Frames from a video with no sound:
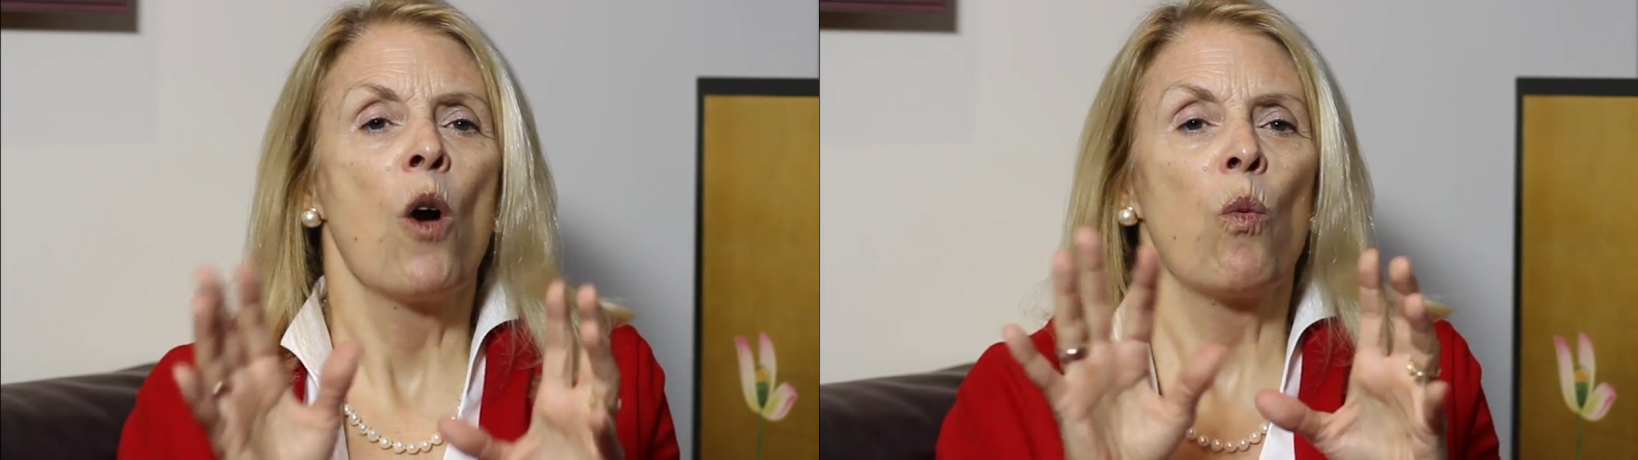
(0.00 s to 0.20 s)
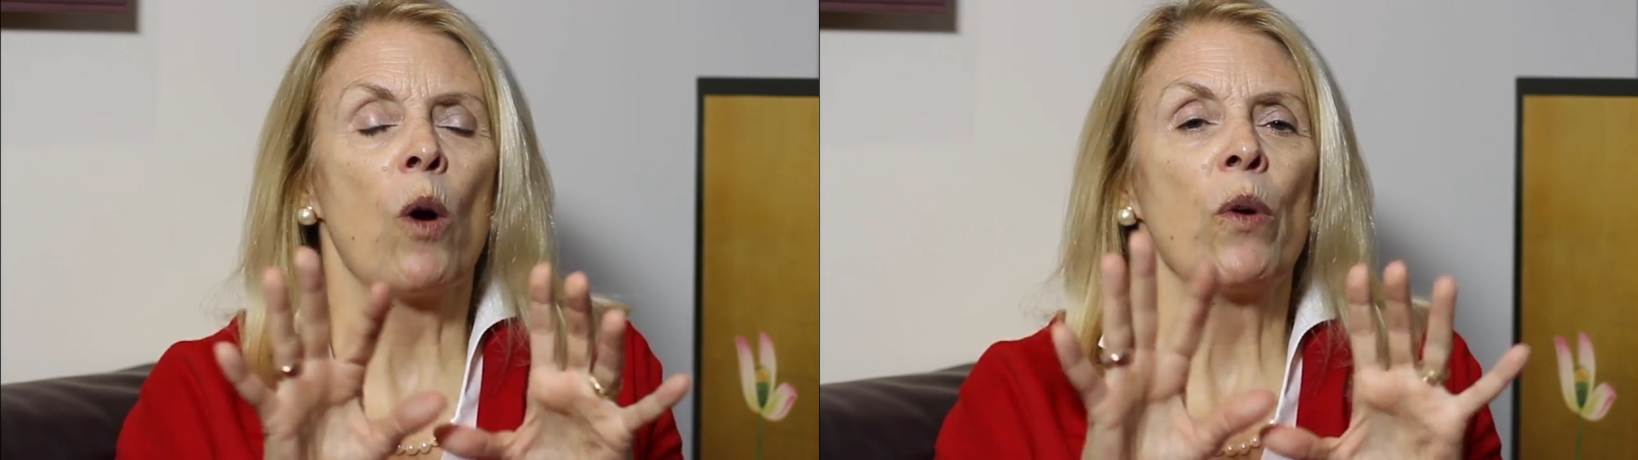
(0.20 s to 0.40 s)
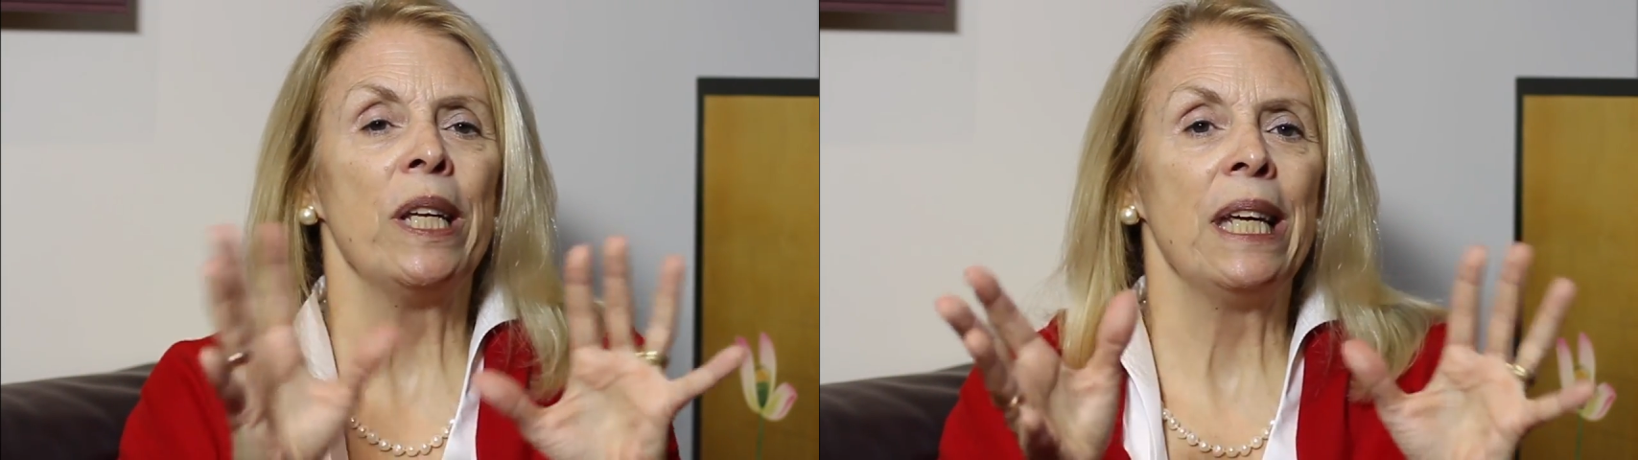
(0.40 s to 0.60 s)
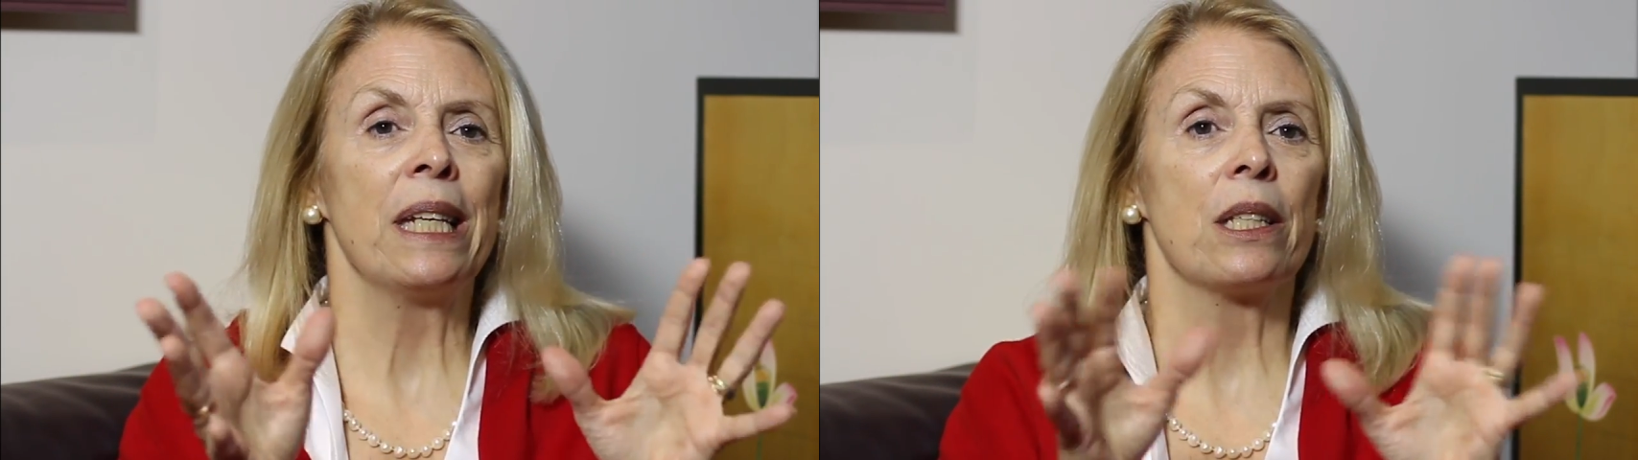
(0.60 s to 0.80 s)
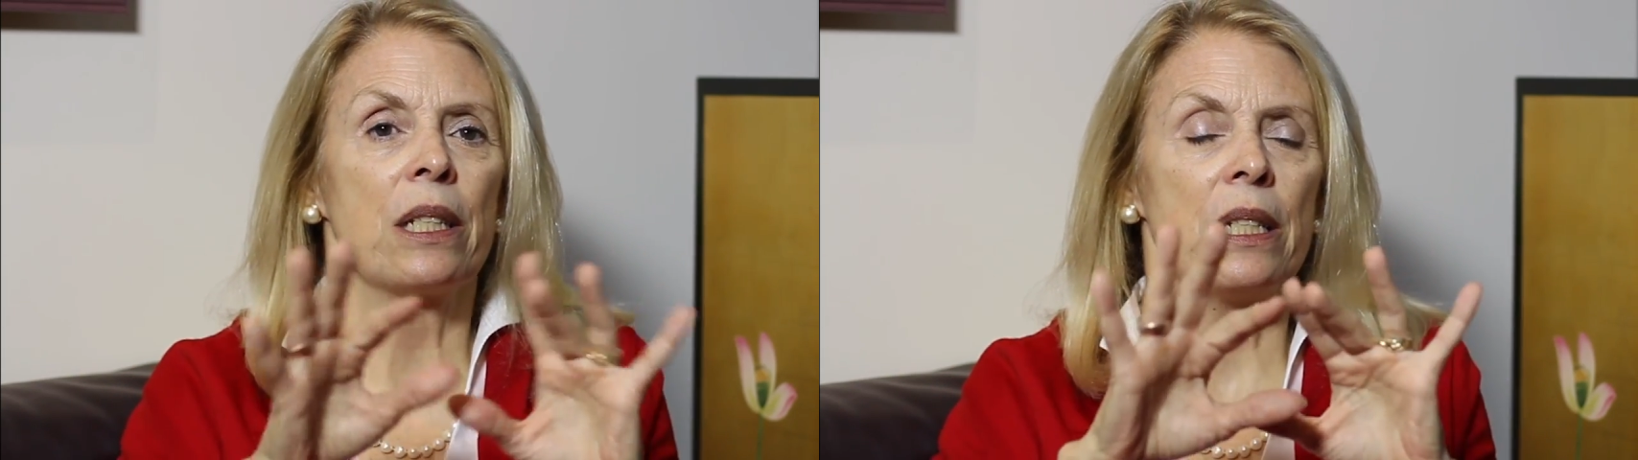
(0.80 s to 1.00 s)
What we
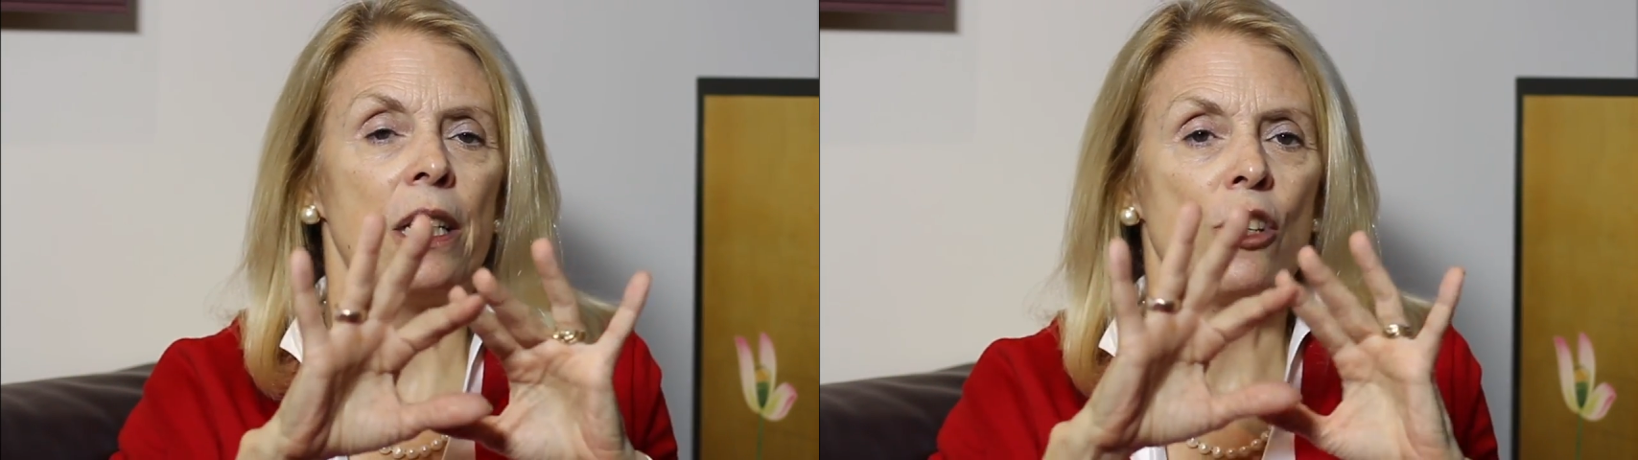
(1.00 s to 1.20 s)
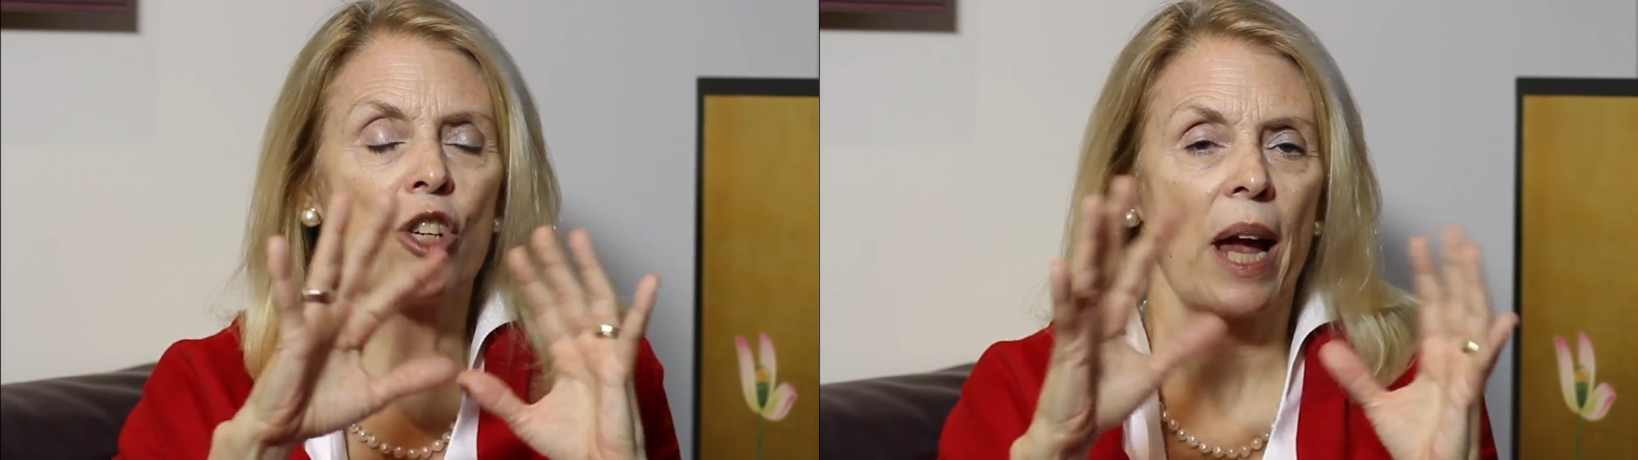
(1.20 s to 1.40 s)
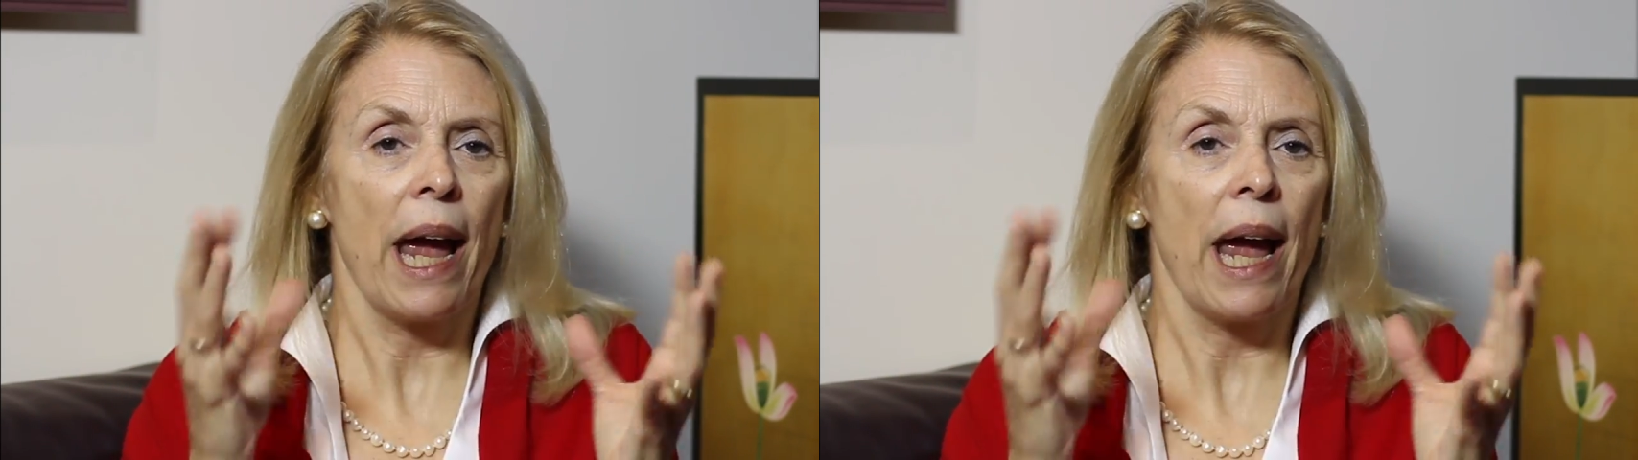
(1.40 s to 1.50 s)
need is to teach